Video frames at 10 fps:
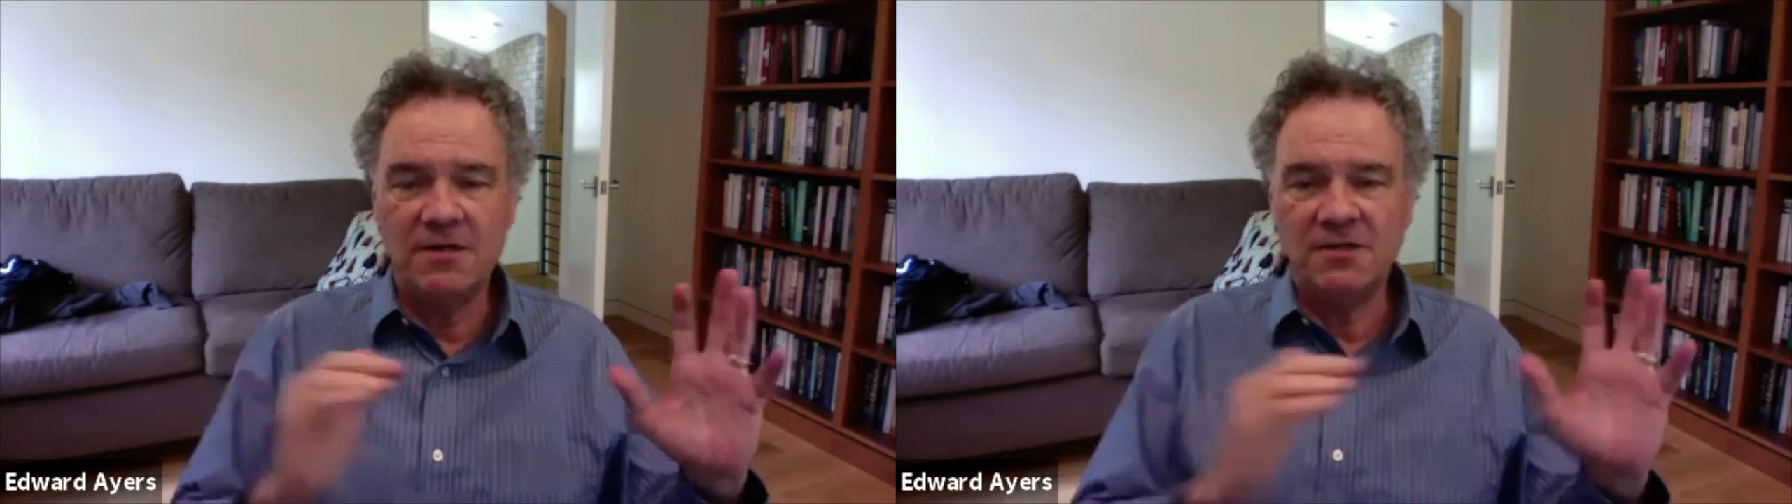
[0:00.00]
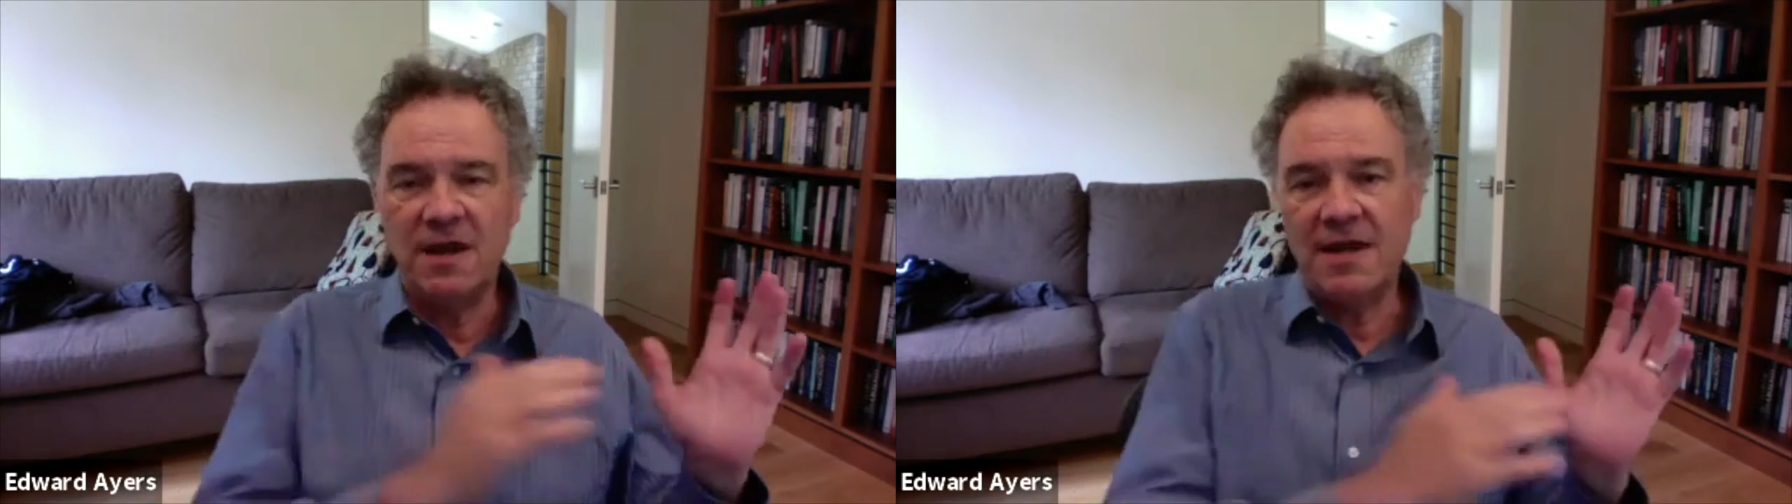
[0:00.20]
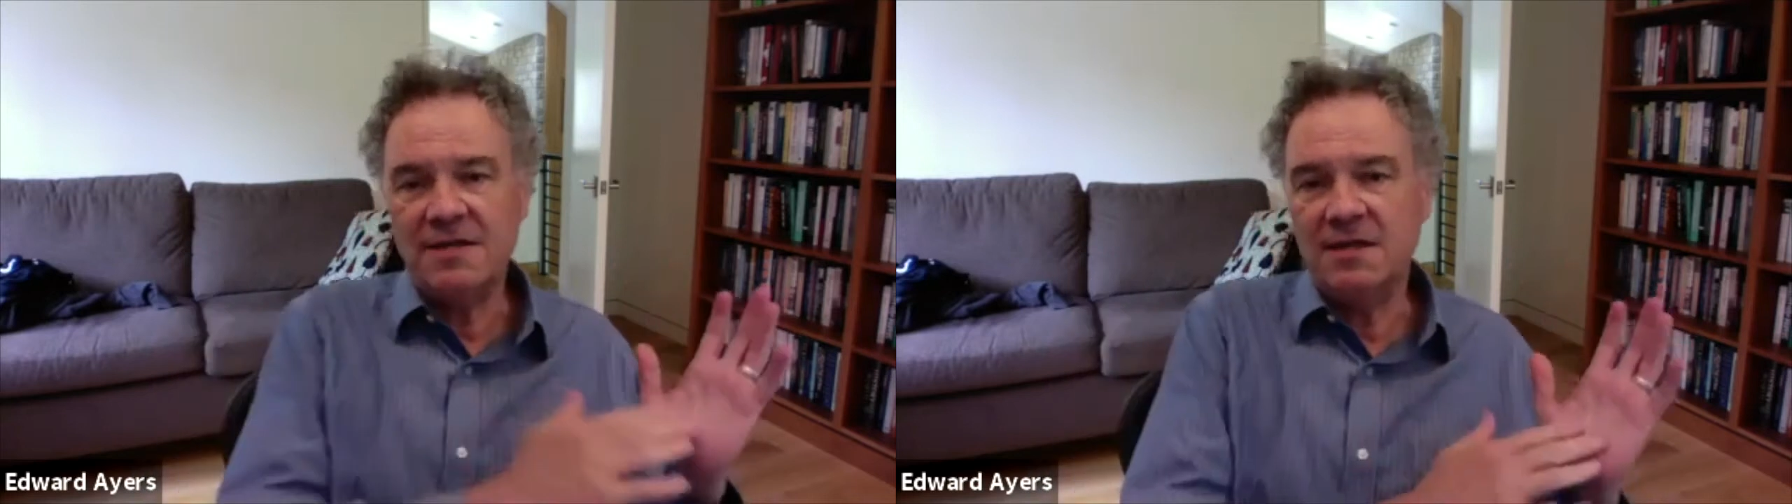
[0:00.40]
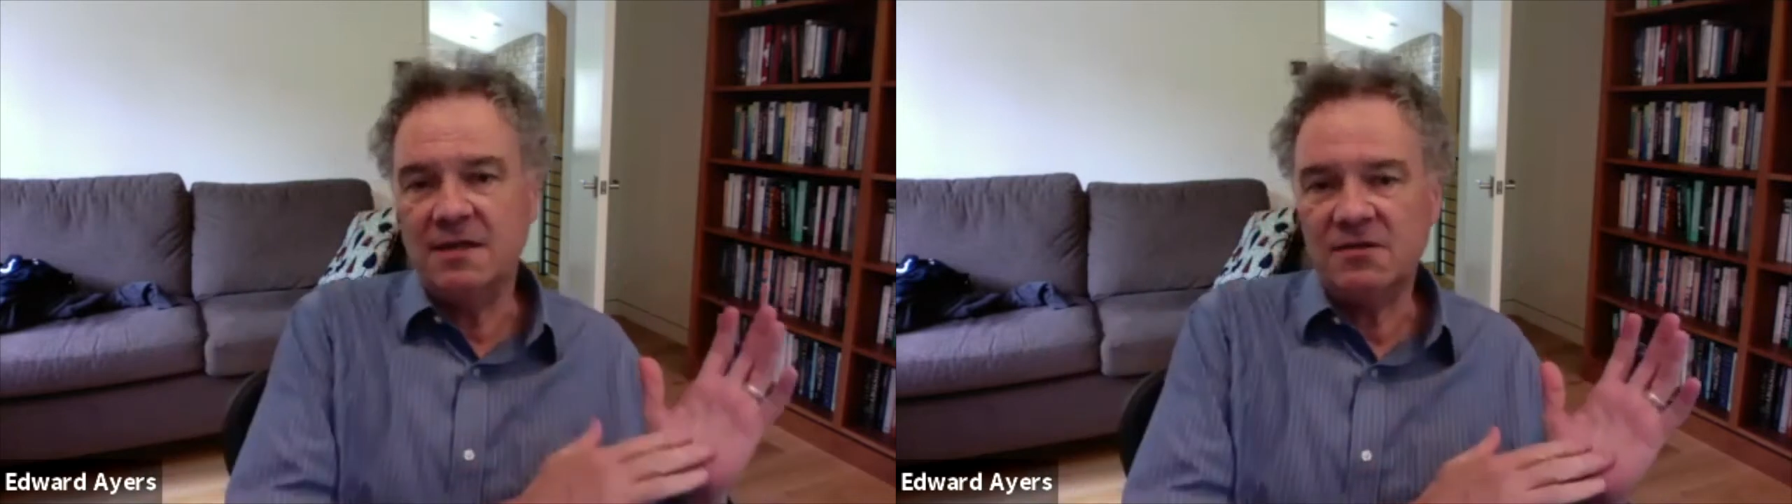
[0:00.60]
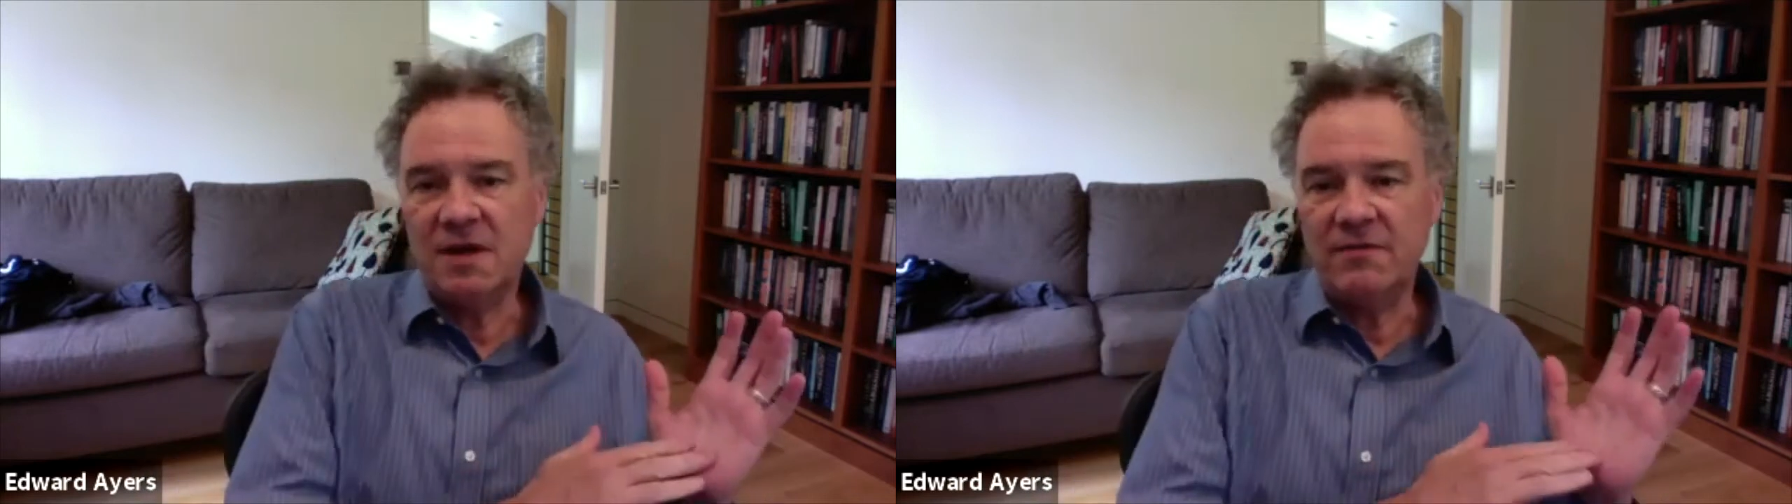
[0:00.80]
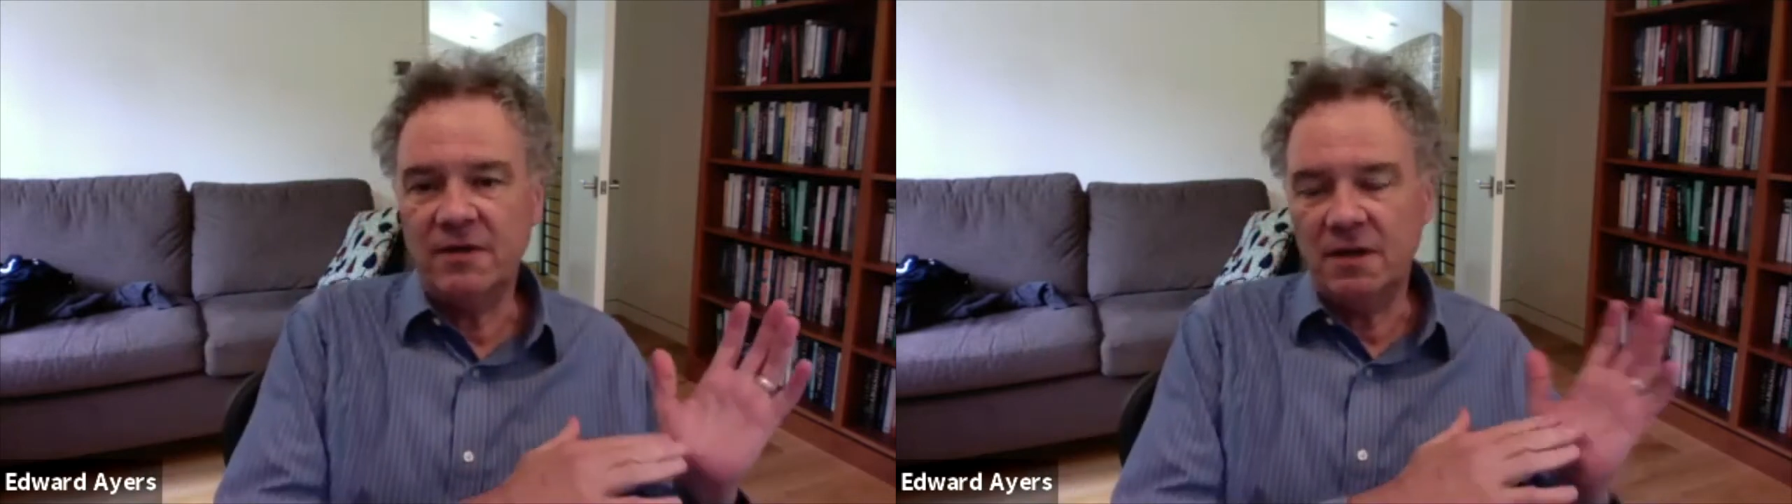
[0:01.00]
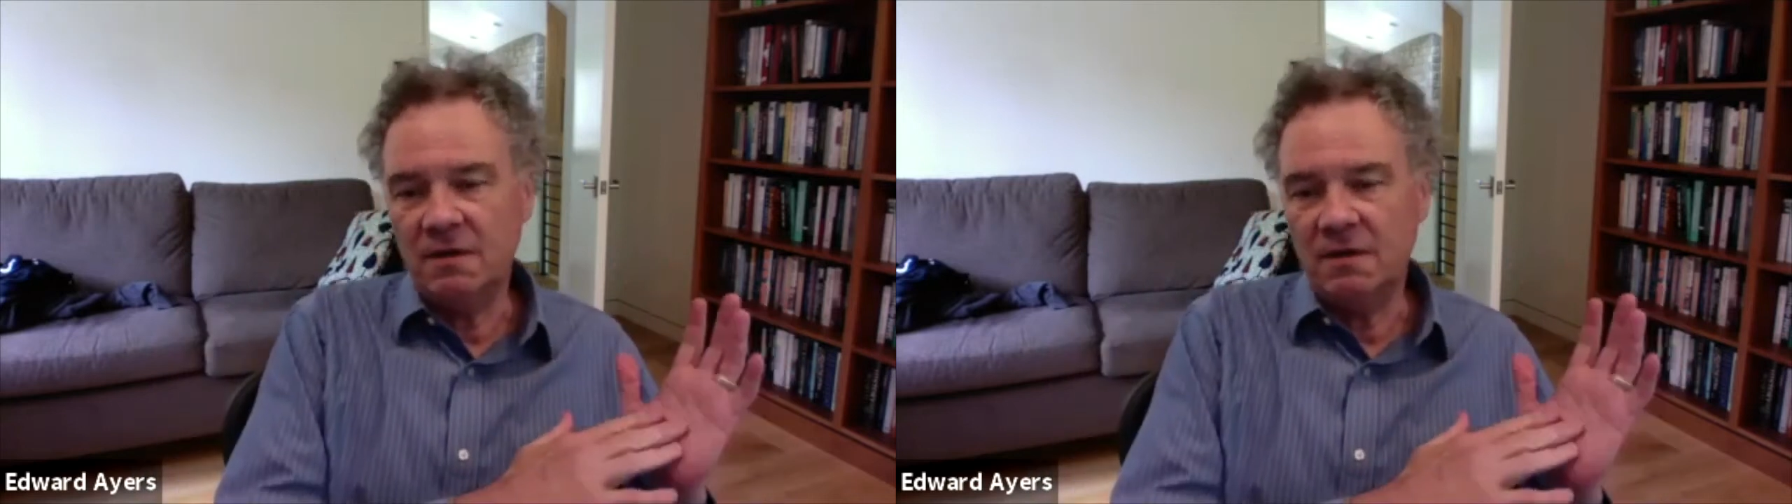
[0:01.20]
to 1970.